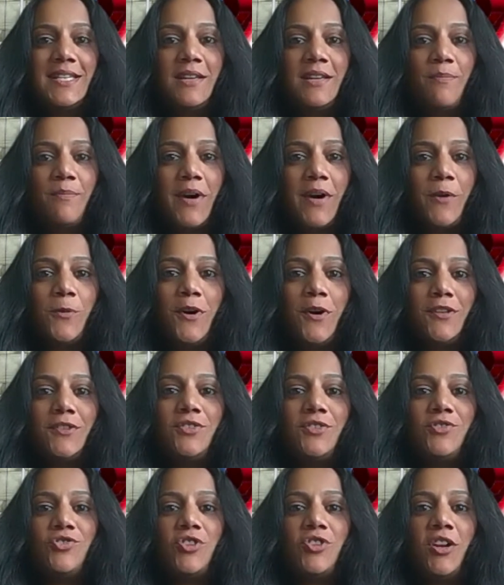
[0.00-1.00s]
tip I want
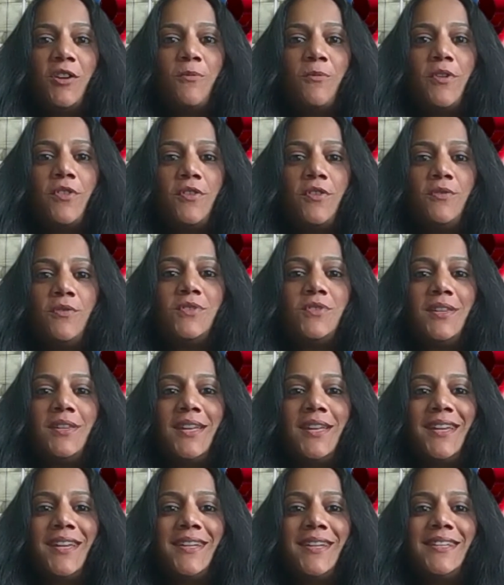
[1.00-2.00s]
to share with you
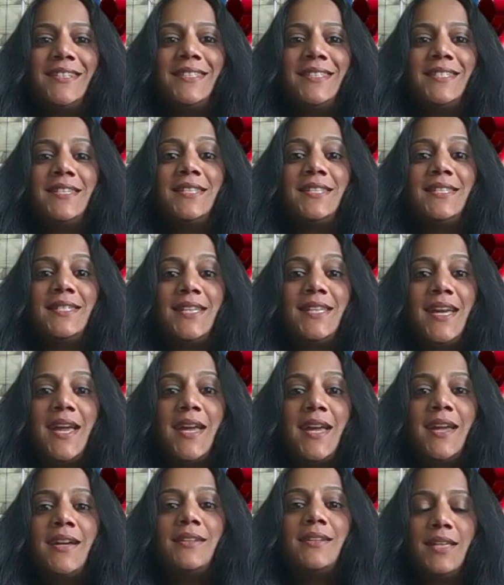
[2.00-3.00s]
today is to
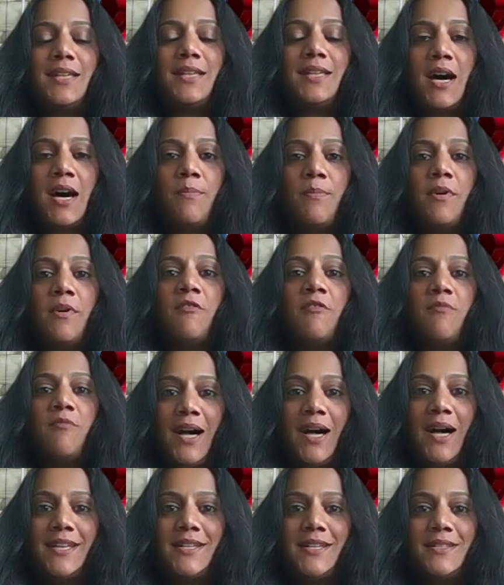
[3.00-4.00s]
stay top of
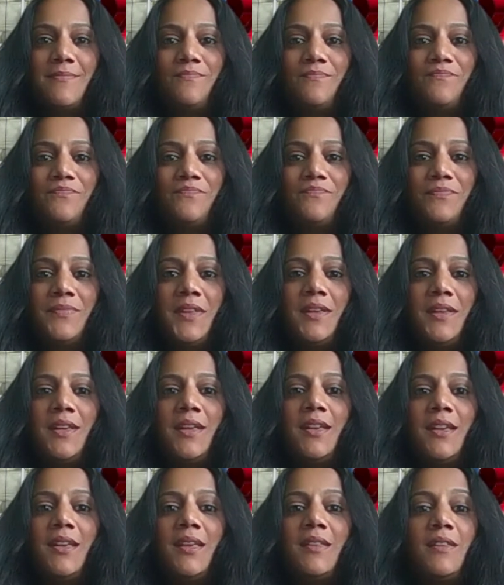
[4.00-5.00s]
mind.
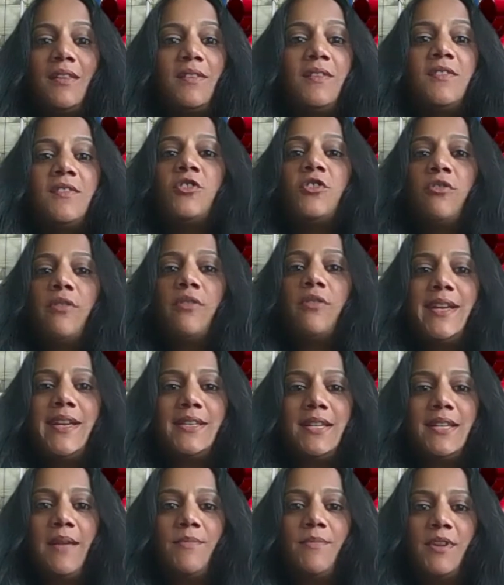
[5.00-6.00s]
This is a great
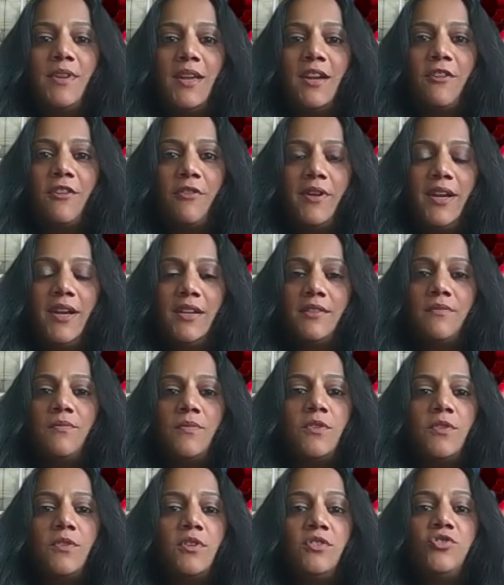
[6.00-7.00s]
time to get creative.
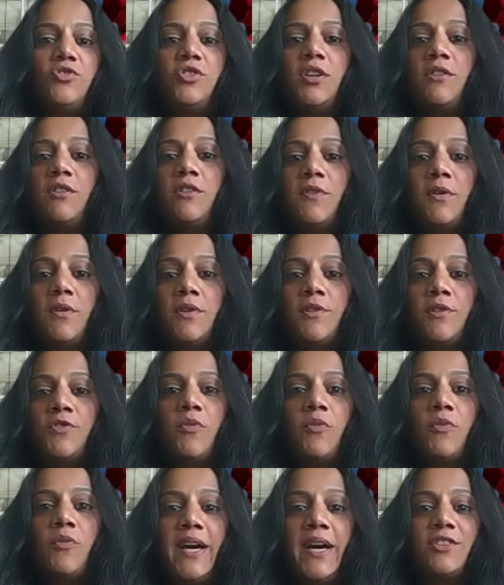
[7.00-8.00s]
You can share photos
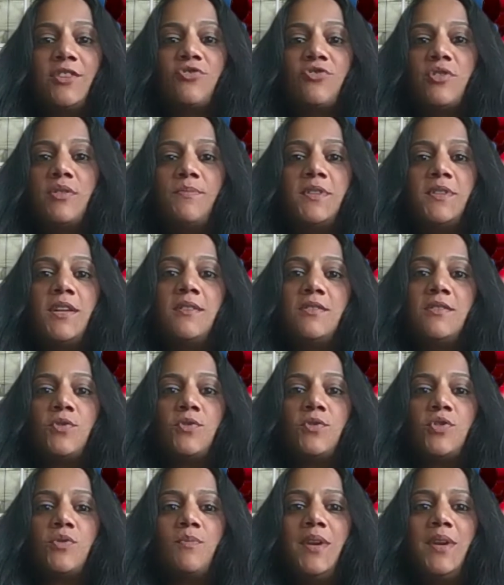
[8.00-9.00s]
from past trips on
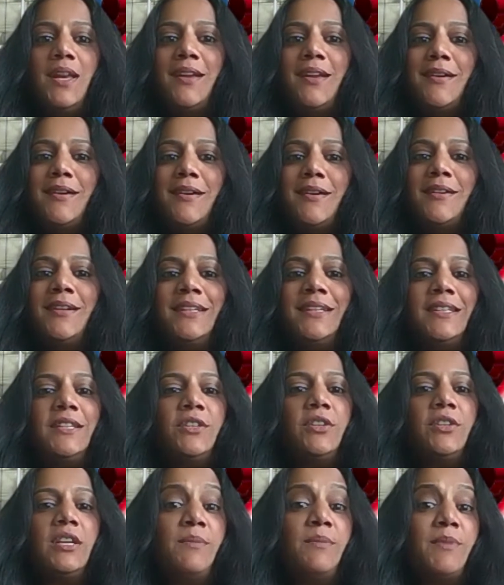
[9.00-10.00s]
social media,
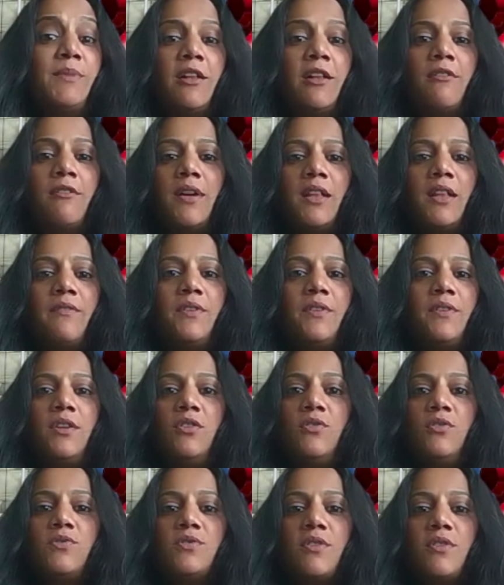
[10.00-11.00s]
email a relevant
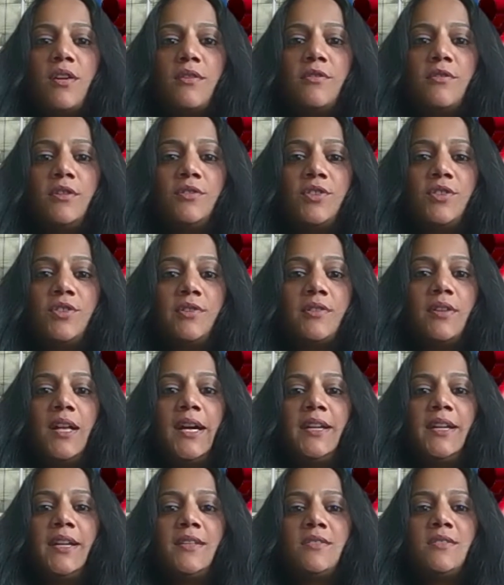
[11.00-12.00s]
news article to your
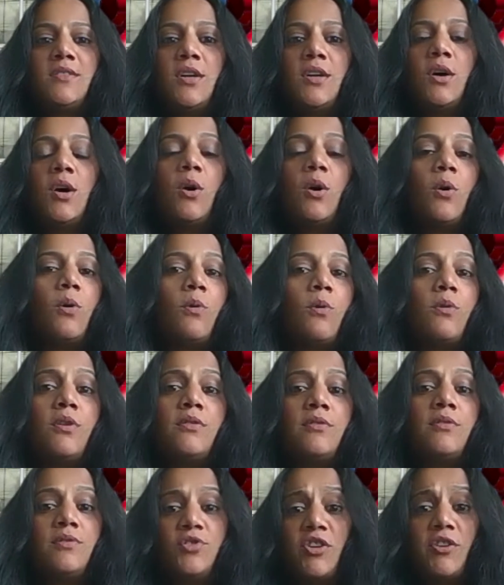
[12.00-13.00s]
clients,
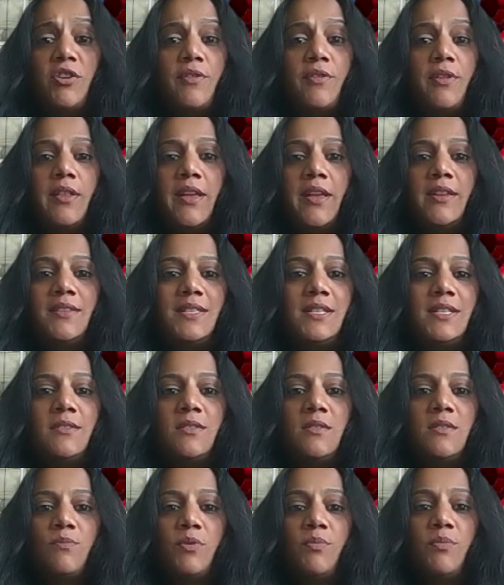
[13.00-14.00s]
or share the latest deals
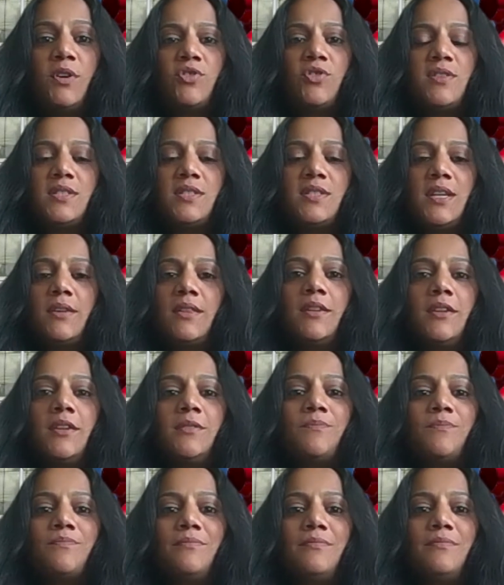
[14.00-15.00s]
and promotions out
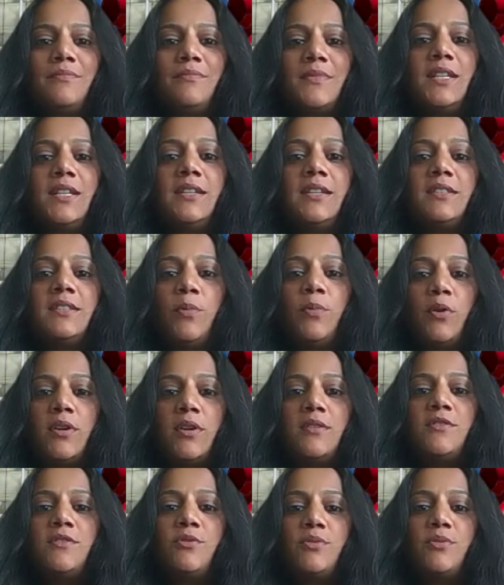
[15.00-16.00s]
there. It is
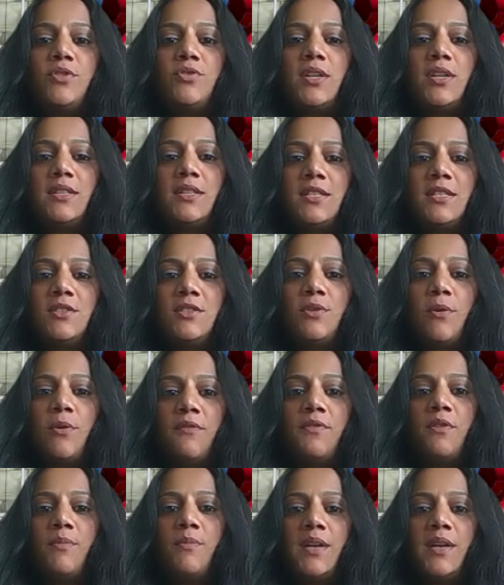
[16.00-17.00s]
important to adjust the tone
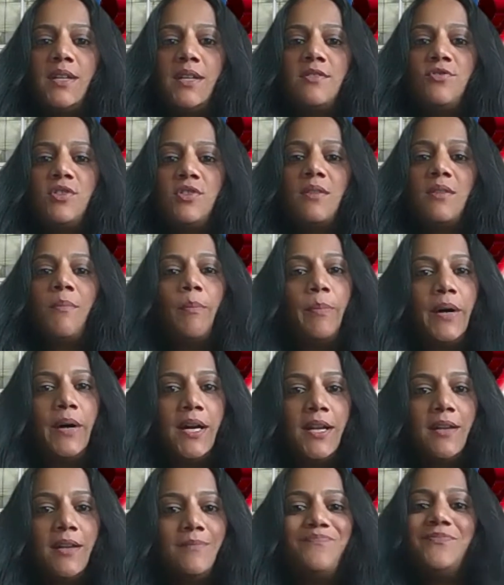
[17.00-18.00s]
of your messaging,
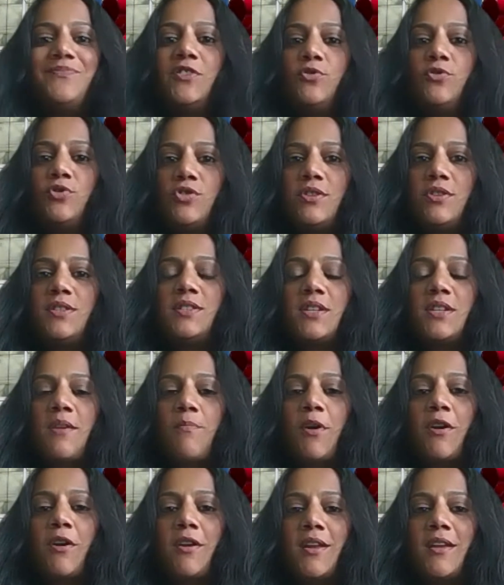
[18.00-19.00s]
but you shouldn't stop
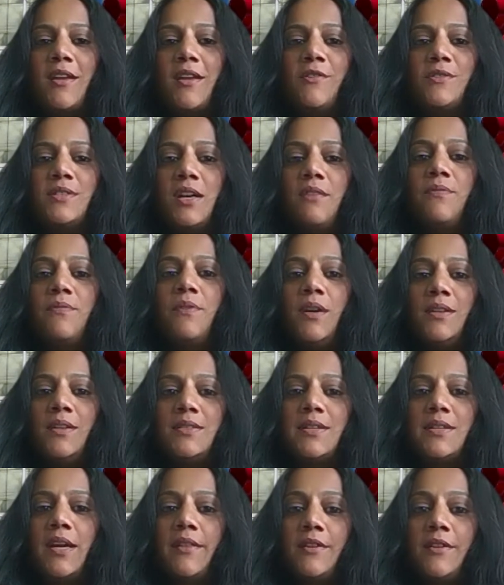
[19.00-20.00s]
marketing yourself
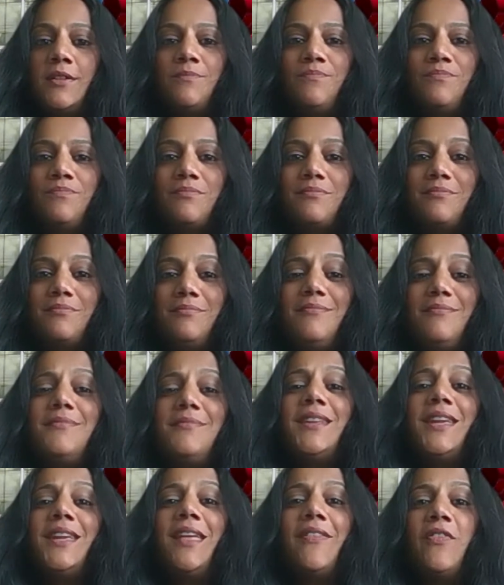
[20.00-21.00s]
altogether.
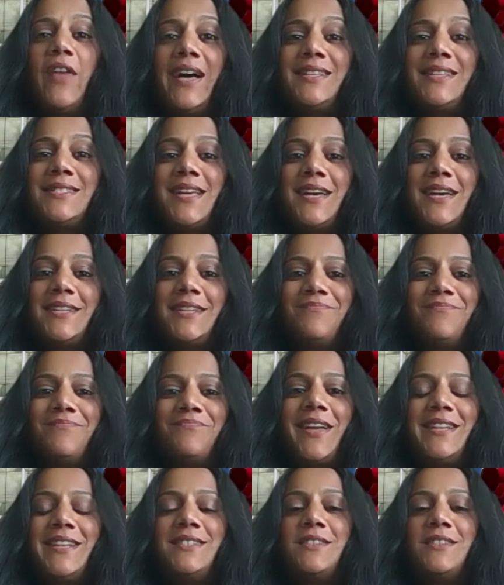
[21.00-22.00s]
That said,
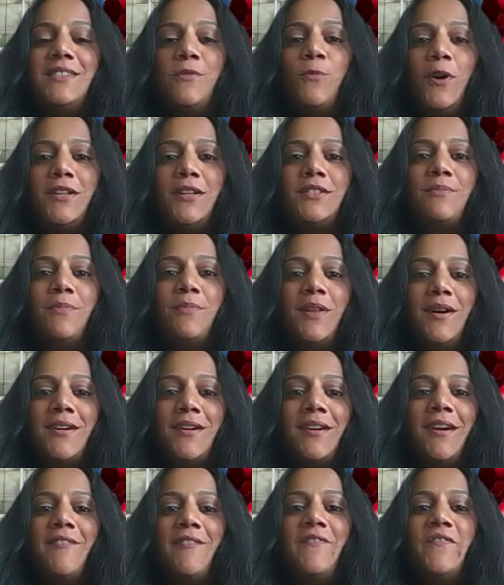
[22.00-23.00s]
I did want to plug
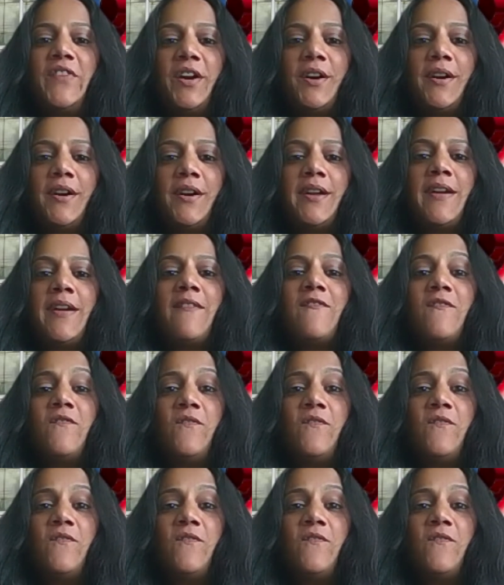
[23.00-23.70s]
our very